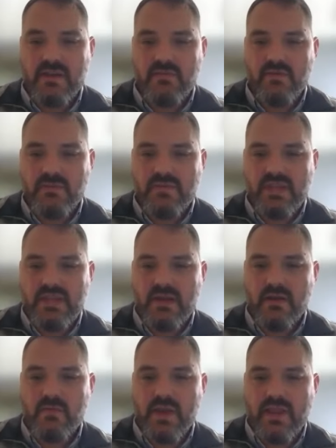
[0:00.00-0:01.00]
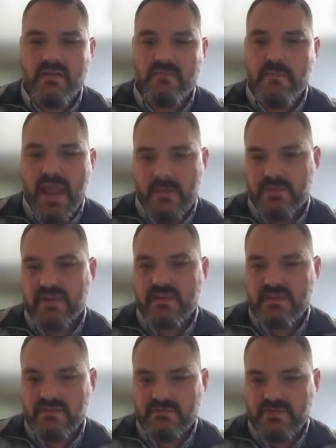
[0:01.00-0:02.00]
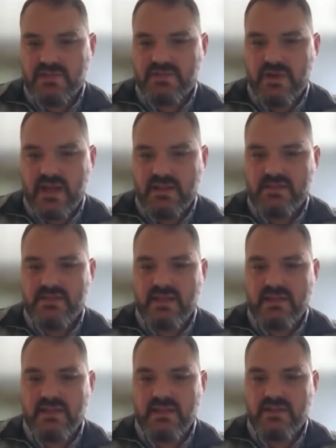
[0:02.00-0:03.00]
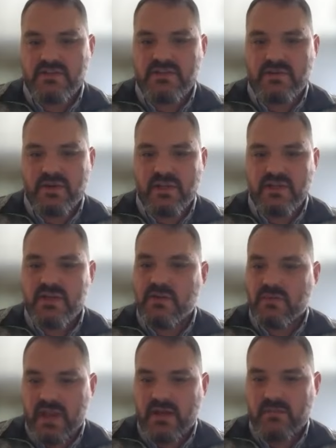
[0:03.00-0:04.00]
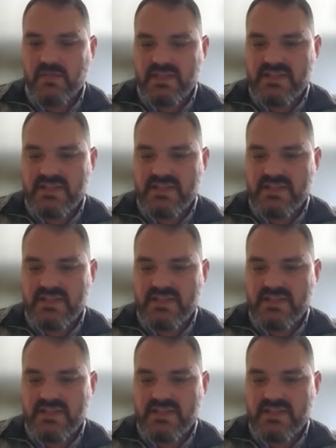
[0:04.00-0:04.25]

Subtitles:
It would be a way of mapping the different strains and then ensuring that you're randomly